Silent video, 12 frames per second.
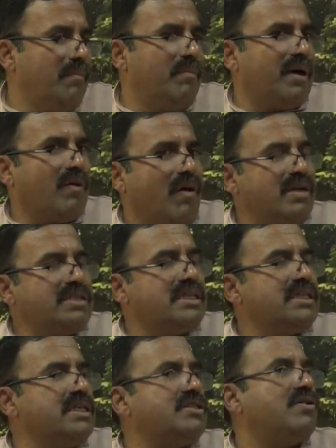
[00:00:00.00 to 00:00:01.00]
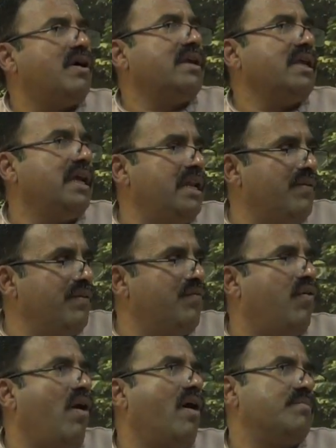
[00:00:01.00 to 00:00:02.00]
but consciousness is not any of the
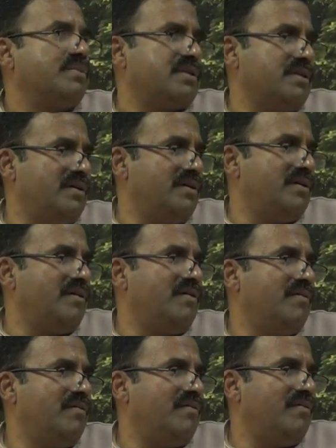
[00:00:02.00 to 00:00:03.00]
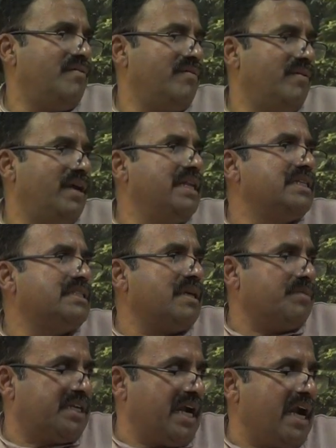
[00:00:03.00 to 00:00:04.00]
forms. It is a
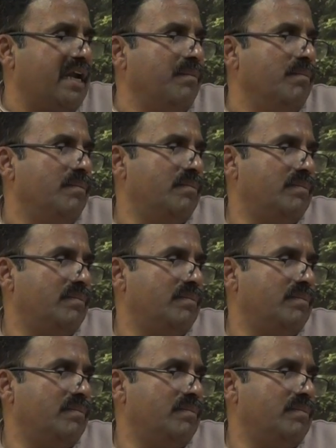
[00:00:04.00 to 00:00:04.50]
substratum.